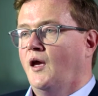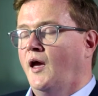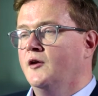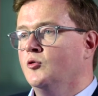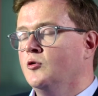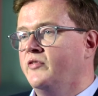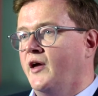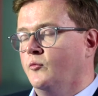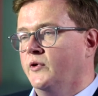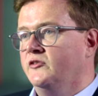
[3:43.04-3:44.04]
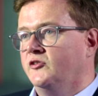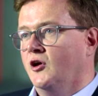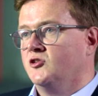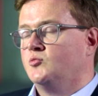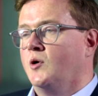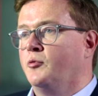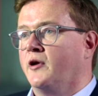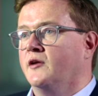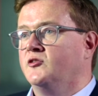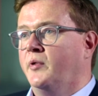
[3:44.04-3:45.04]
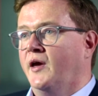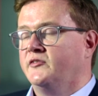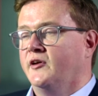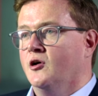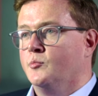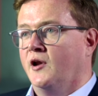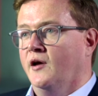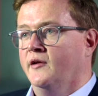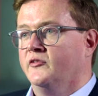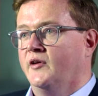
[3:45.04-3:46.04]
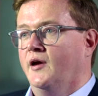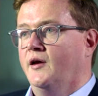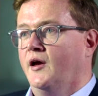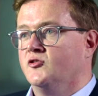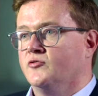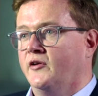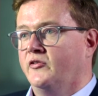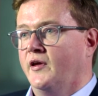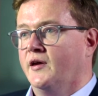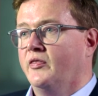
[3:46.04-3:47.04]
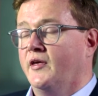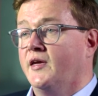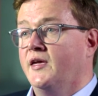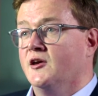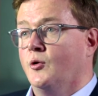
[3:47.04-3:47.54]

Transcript: And all of that research we're bringing to bear to help clients address their key